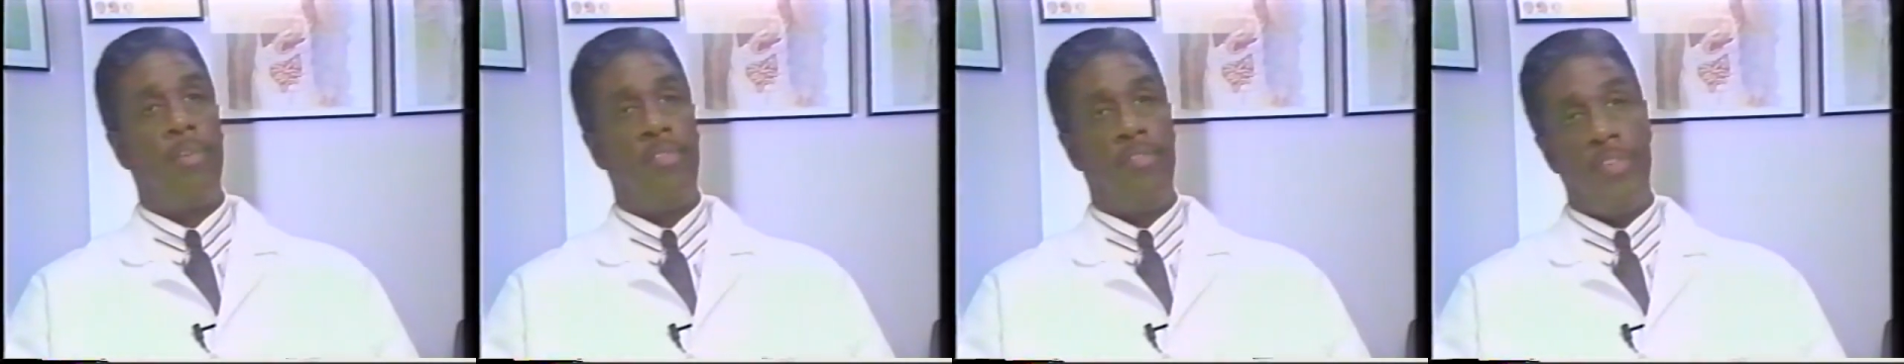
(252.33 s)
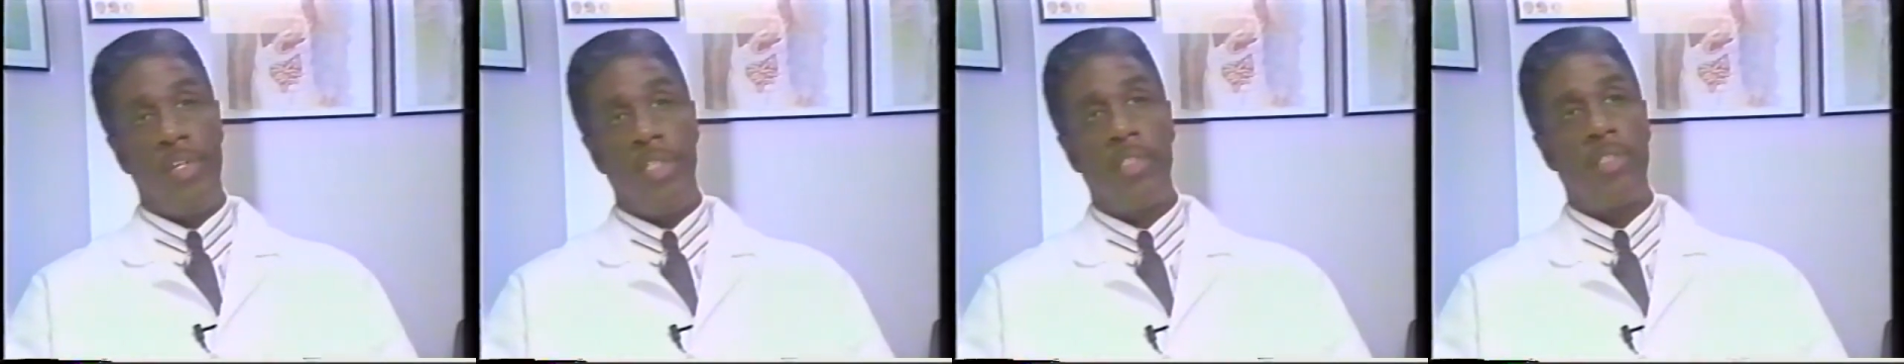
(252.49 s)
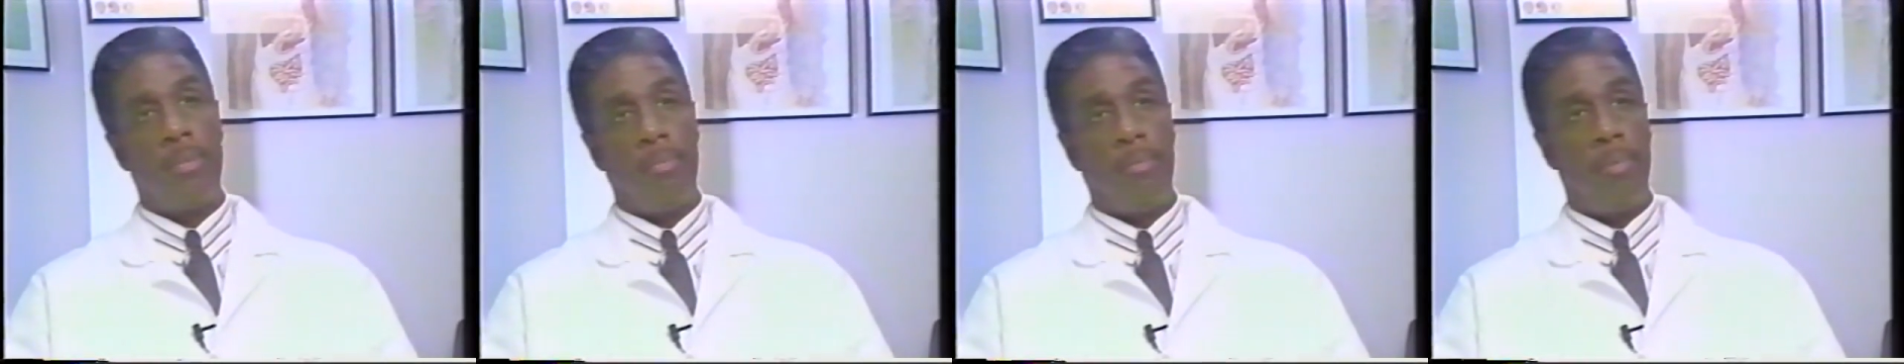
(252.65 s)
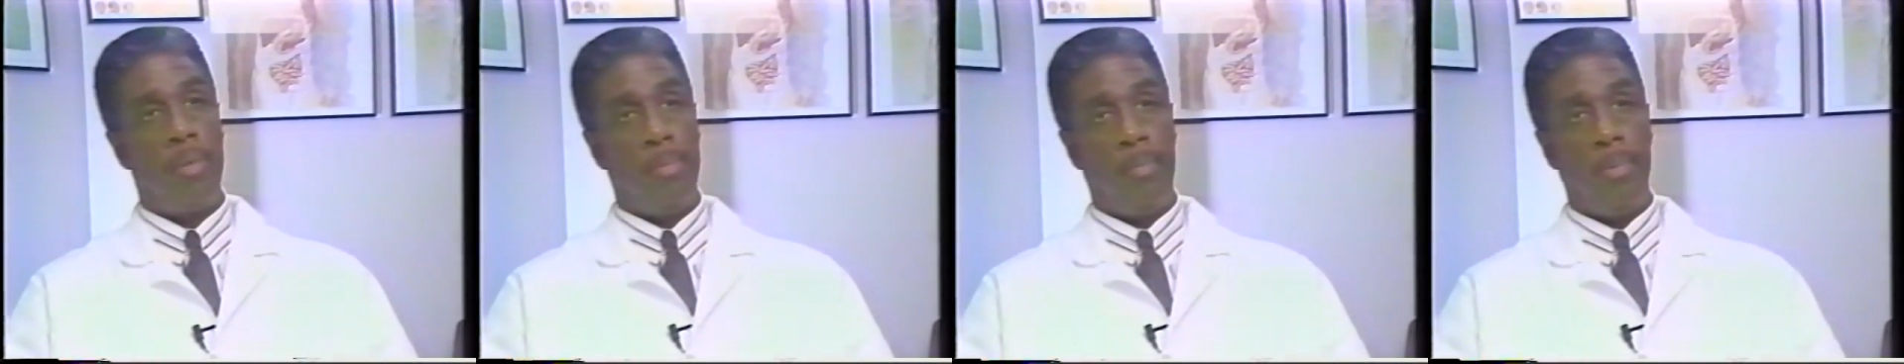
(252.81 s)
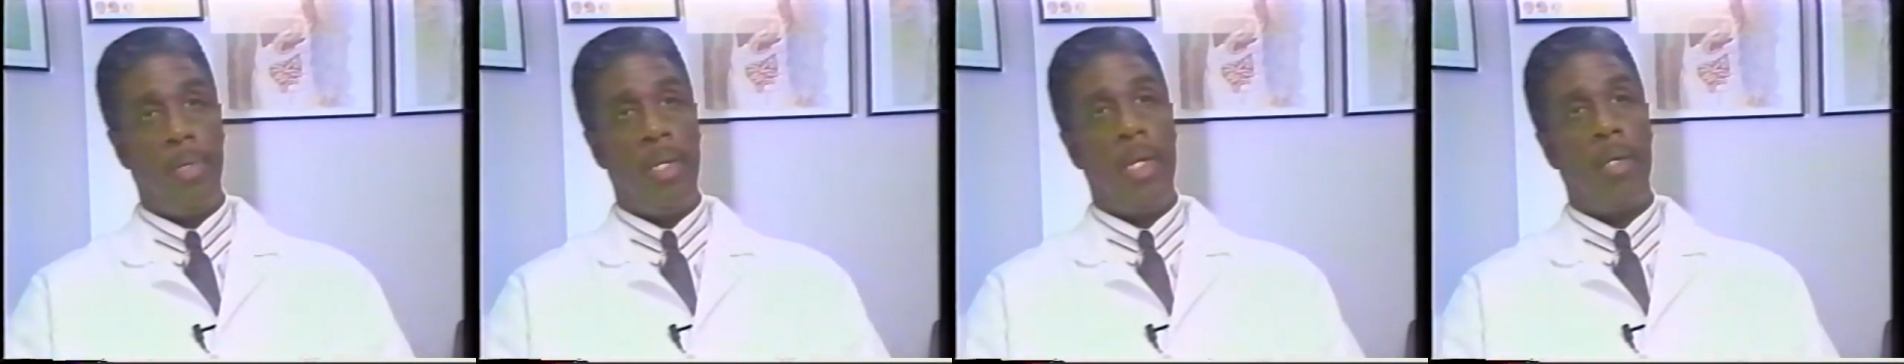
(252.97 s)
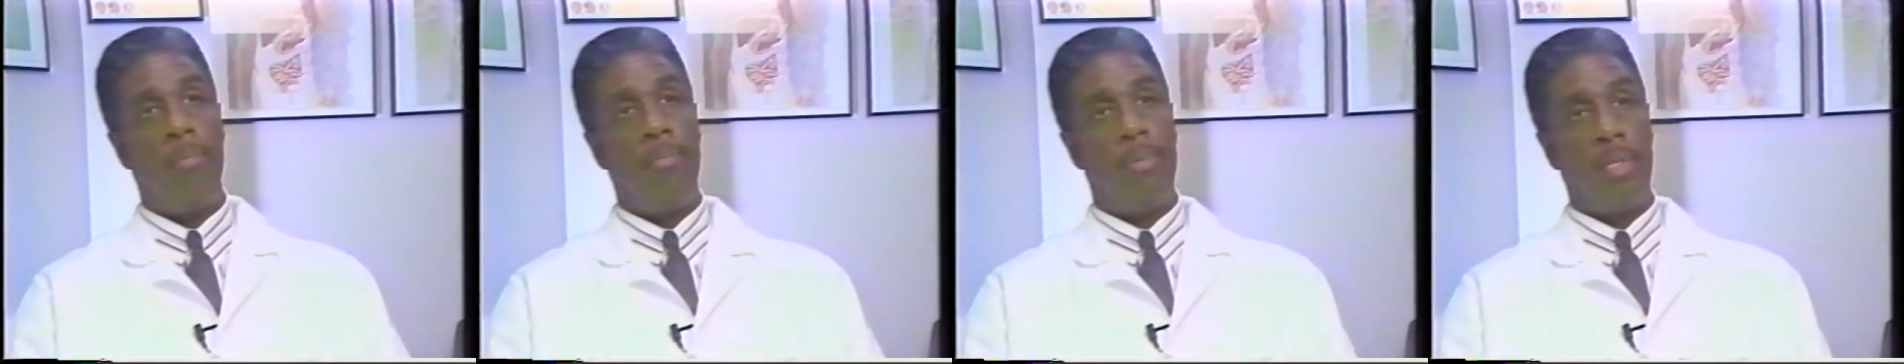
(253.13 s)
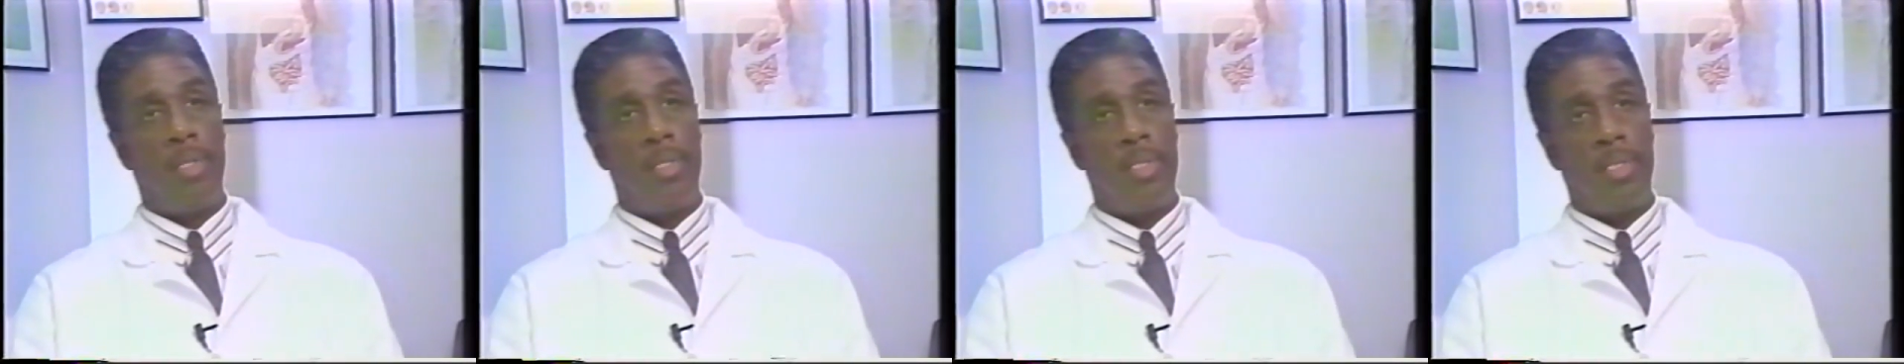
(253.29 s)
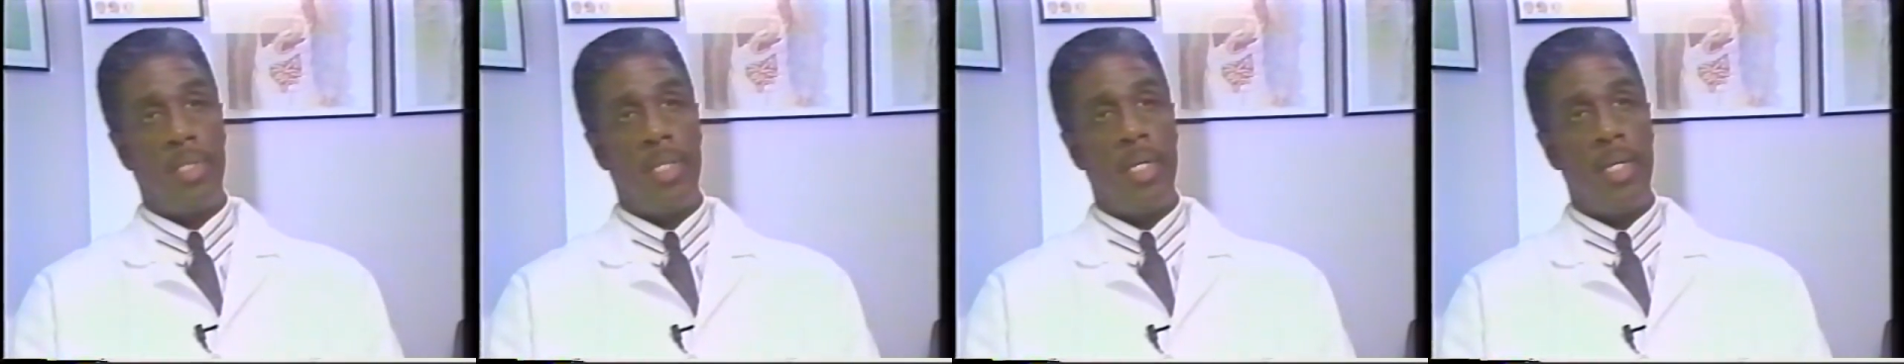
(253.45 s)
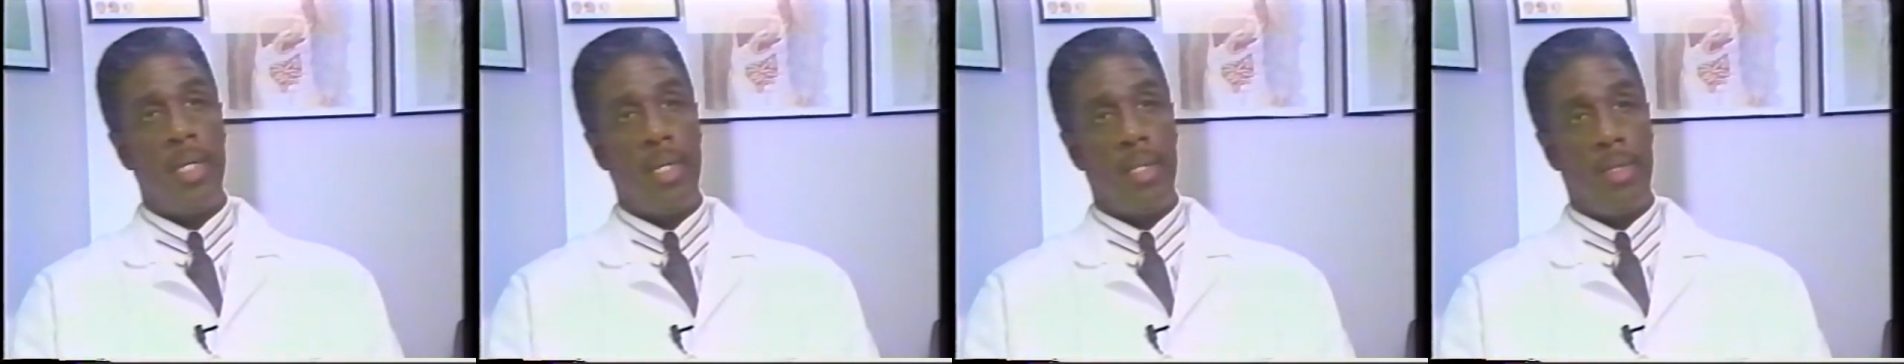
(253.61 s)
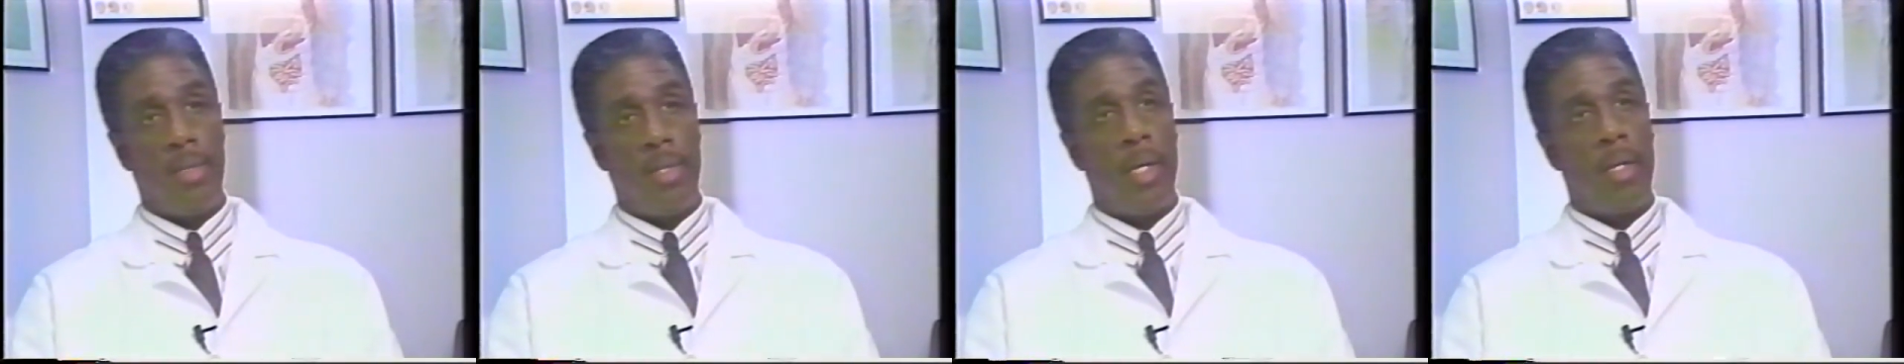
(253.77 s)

to visibly be able to see